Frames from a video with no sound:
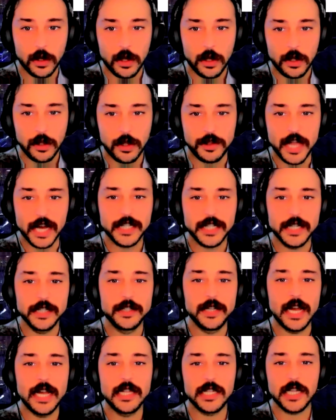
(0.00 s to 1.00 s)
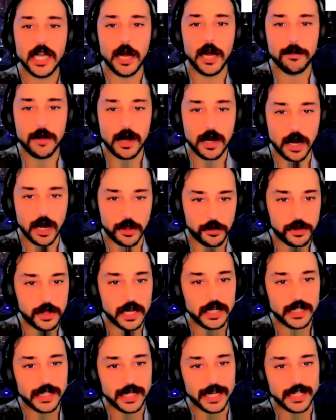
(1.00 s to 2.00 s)
The text contains, among other
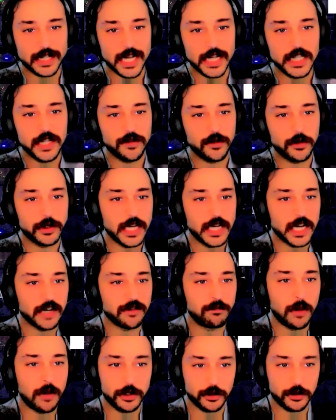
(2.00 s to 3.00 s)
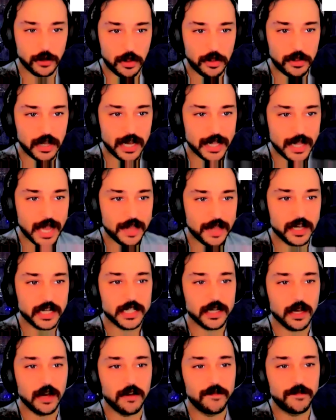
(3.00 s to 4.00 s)
things, an extensive critique of modernity, an ethics
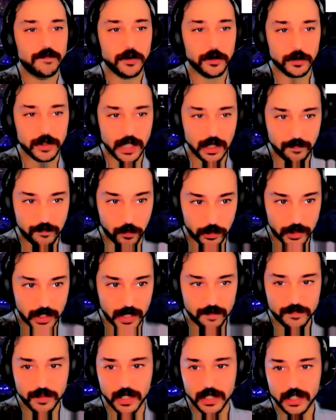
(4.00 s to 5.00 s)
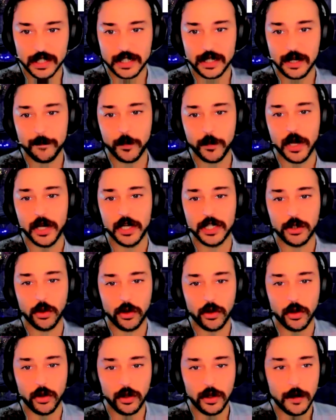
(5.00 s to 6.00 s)
of forgiveness,
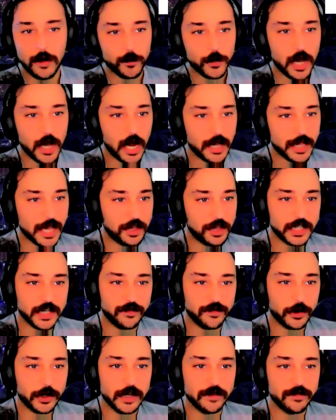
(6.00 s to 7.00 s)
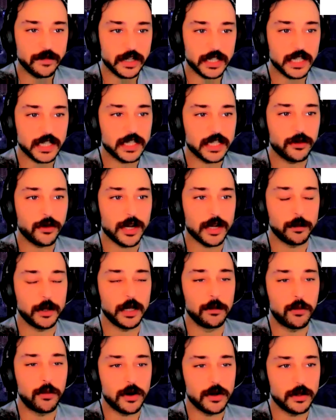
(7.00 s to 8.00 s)
an ethics of forgiveness is incredibly
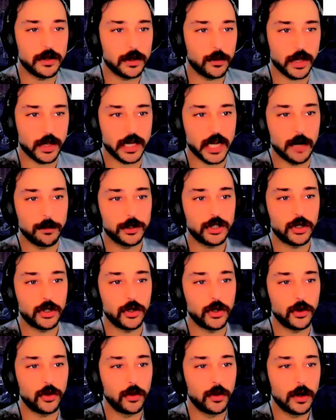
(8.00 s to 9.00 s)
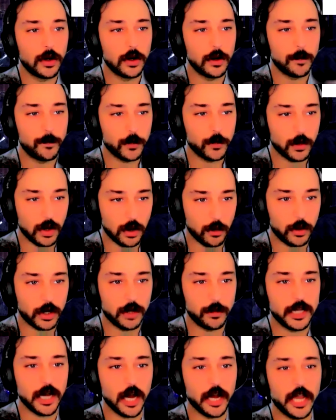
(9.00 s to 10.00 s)
important when it comes to, and we're going to
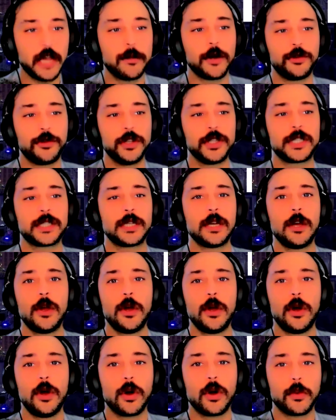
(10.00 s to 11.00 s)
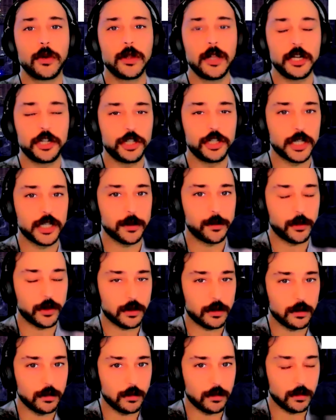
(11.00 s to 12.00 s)
be talking about this, her relationship with
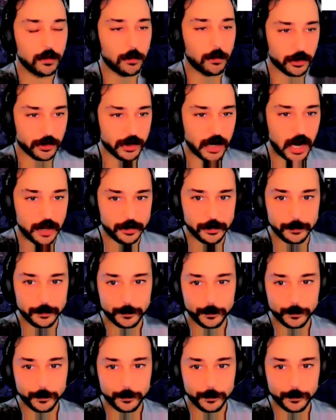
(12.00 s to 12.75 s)
Martin Heidegger.